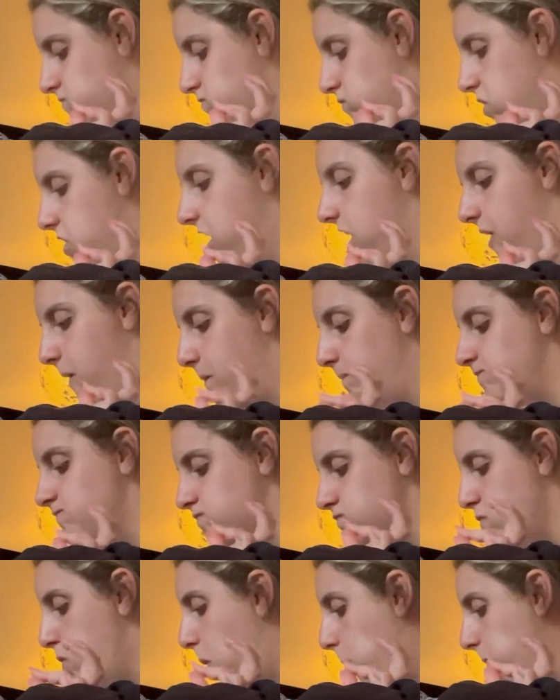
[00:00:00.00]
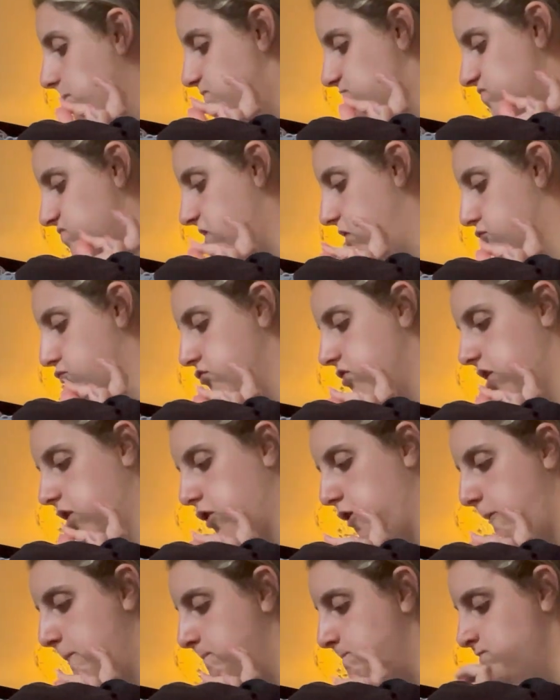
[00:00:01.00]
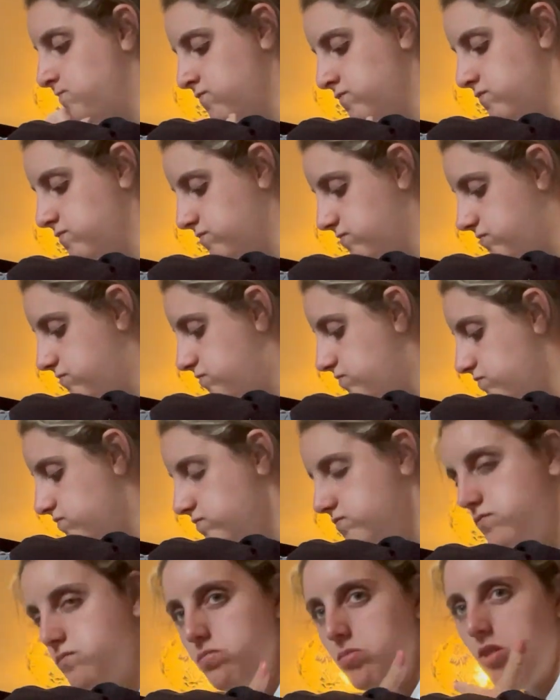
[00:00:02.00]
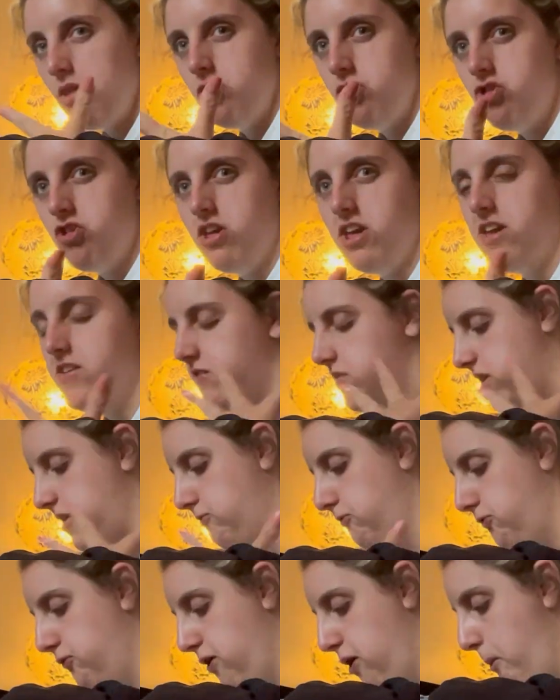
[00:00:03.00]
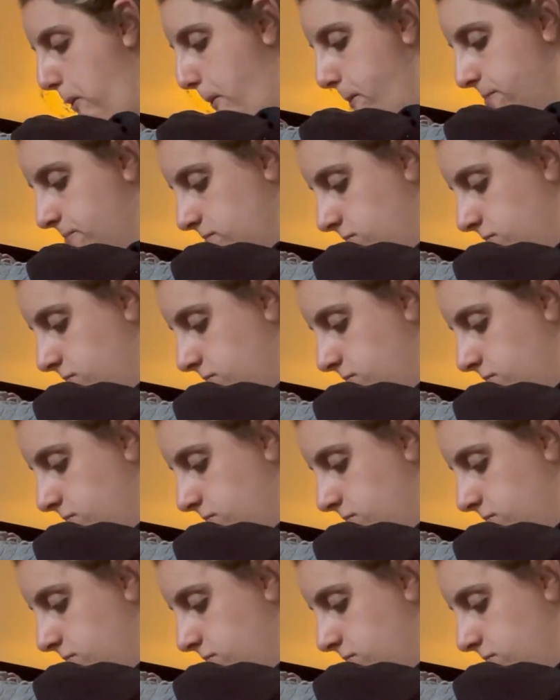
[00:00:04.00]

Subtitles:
Yeah, that's really good. Cheese and everything.